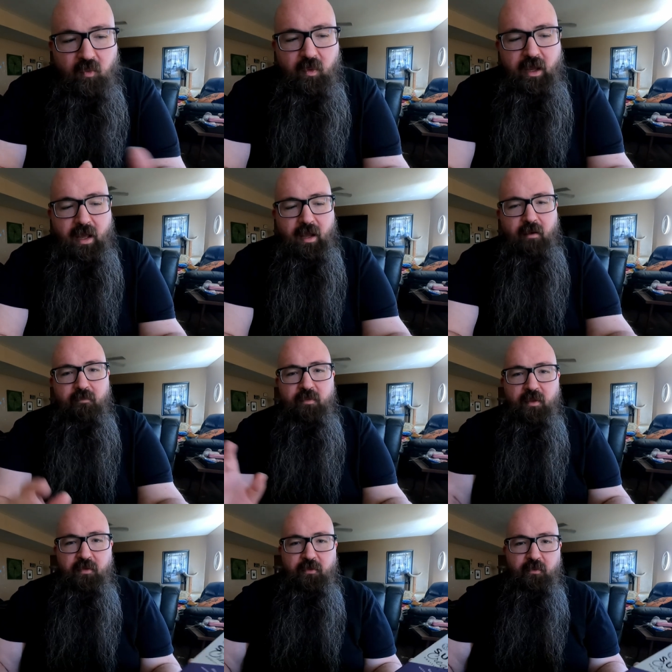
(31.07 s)
We have
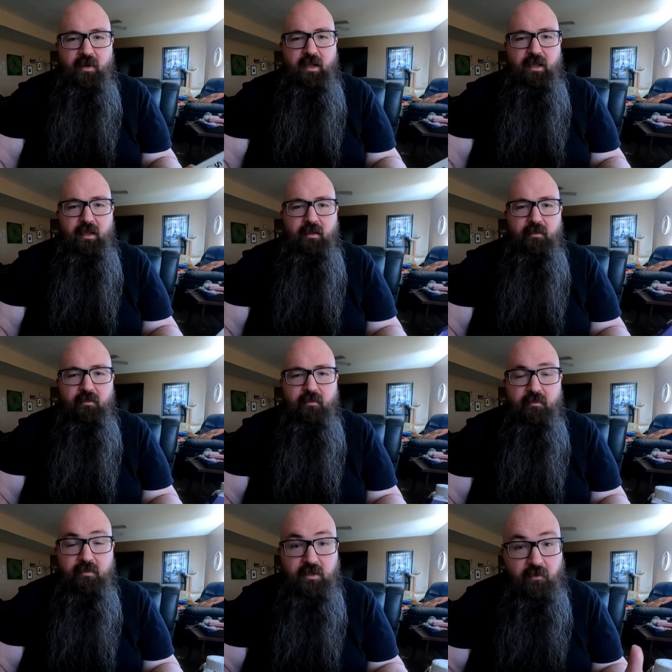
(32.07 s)
the three
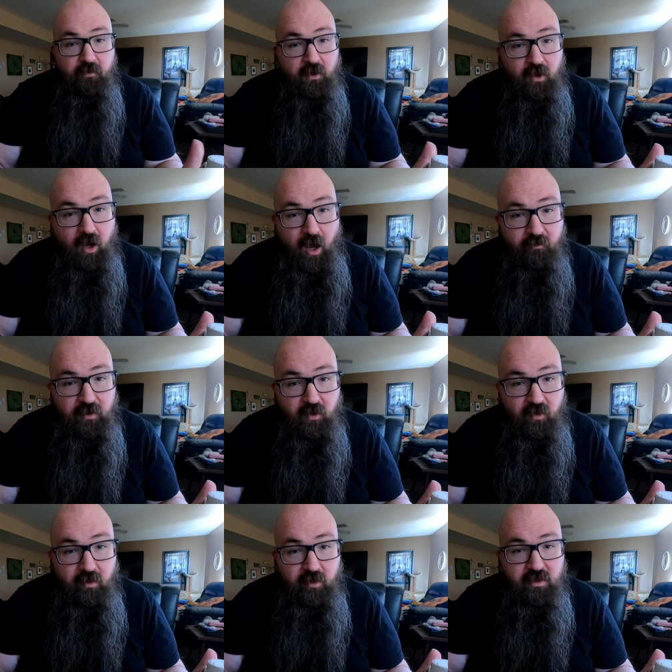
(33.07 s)
different coffee
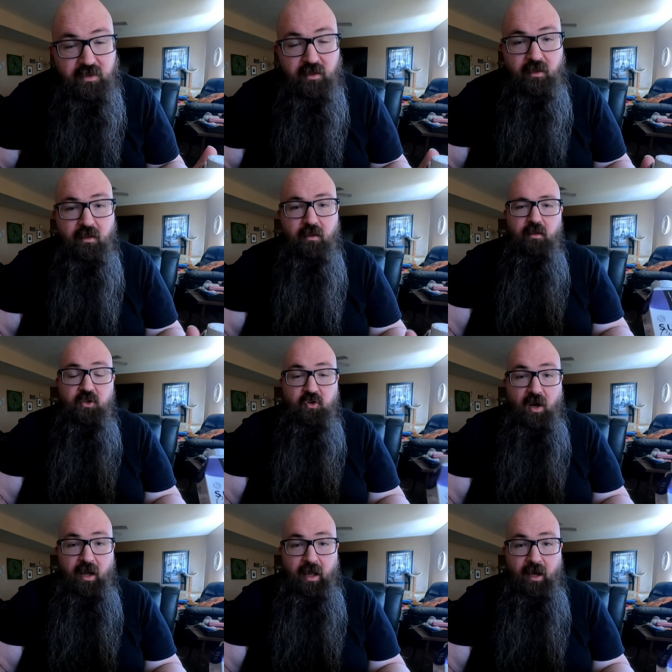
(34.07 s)
creamers to
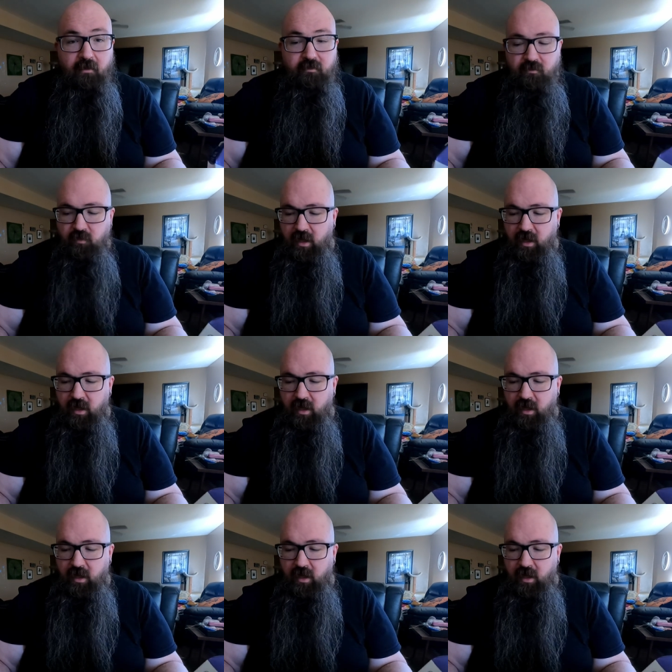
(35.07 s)
try out.